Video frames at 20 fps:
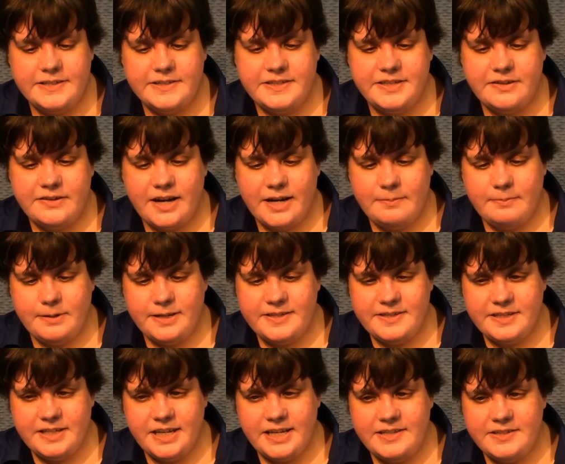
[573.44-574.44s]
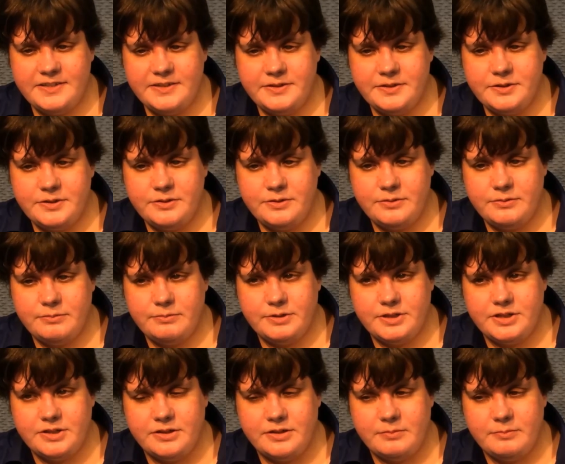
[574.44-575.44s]
So I pressed cancel to
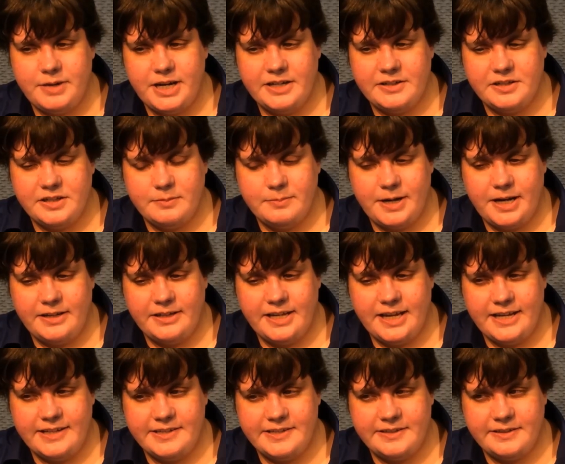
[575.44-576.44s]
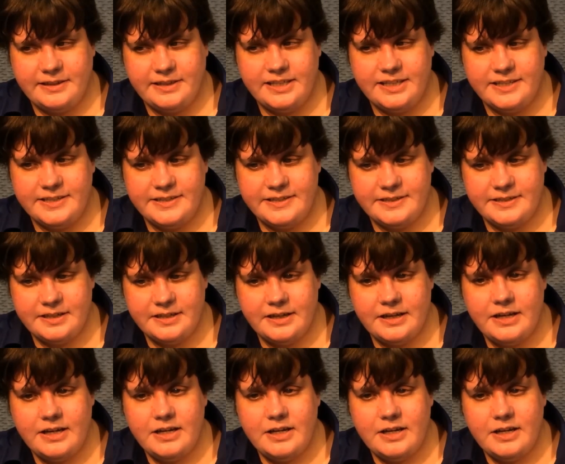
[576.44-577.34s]
return back to the podcast list.